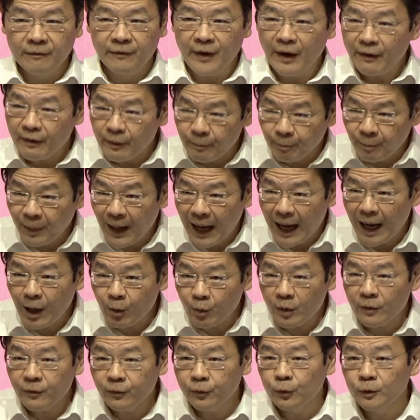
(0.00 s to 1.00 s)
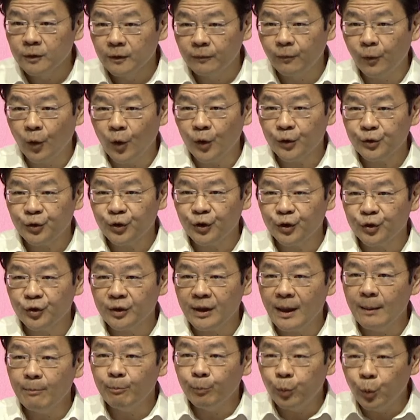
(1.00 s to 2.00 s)
very powerful forces,
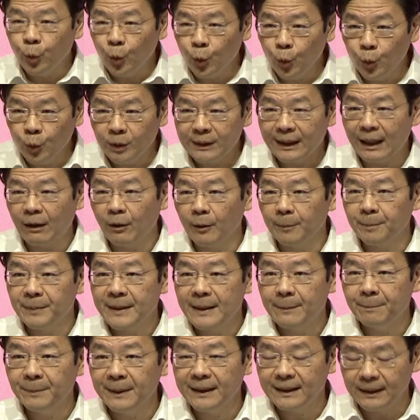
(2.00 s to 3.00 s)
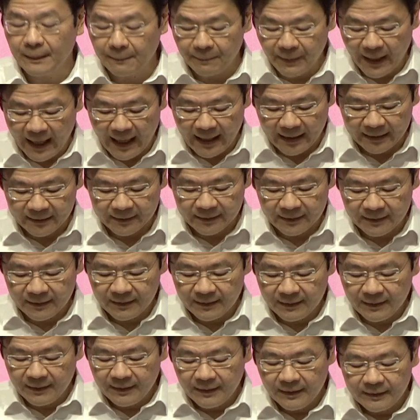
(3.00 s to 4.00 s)
can pull our people apart.
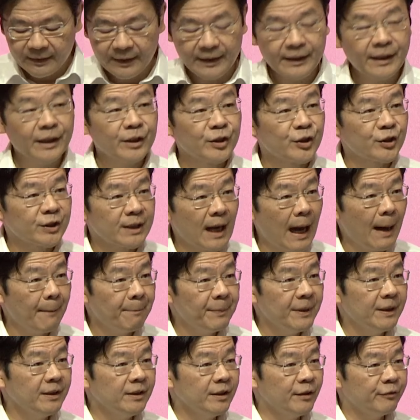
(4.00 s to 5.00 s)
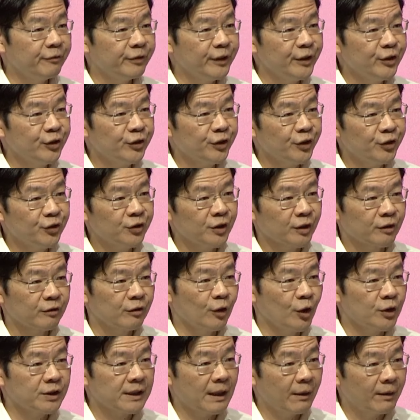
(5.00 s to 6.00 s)
They can sharpen differences
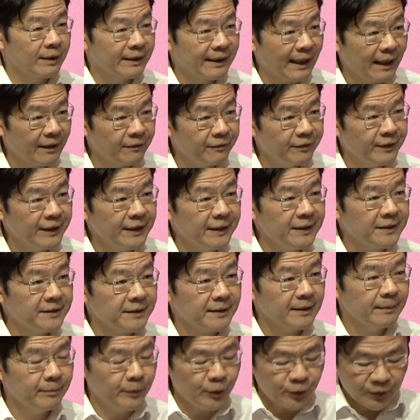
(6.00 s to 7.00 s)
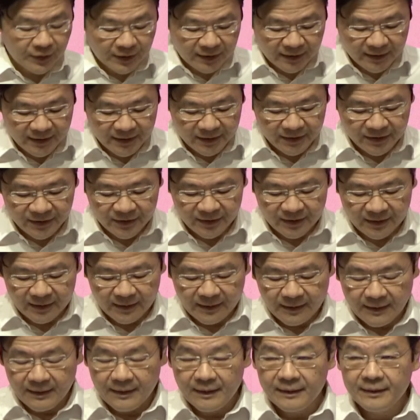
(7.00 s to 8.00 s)
across our diverse communities.
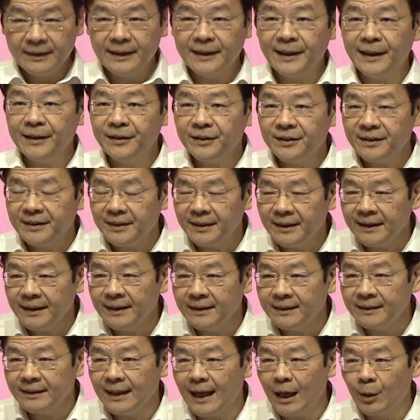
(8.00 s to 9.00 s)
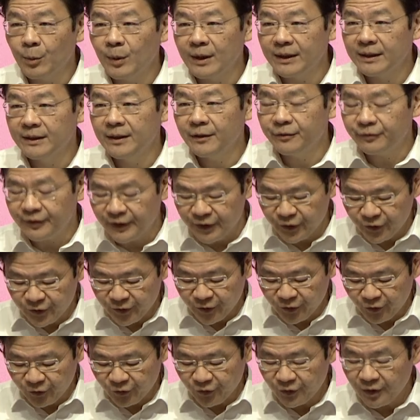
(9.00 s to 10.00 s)
They can turn our
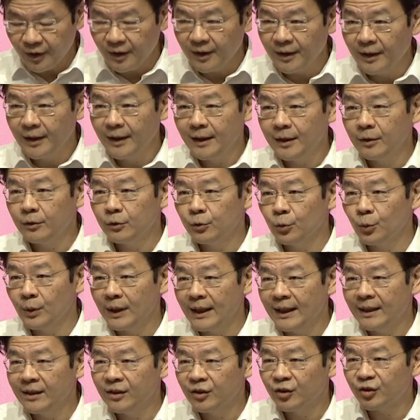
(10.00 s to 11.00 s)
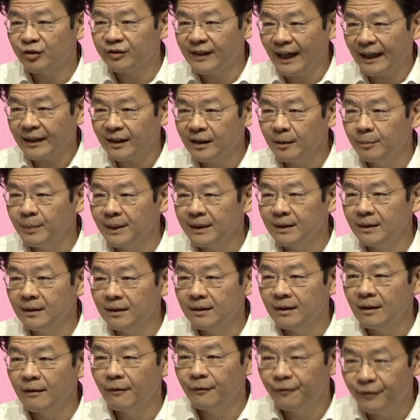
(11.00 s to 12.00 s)
differences into
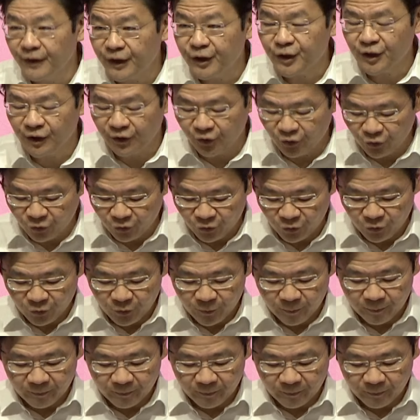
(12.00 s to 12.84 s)
intractable fissures.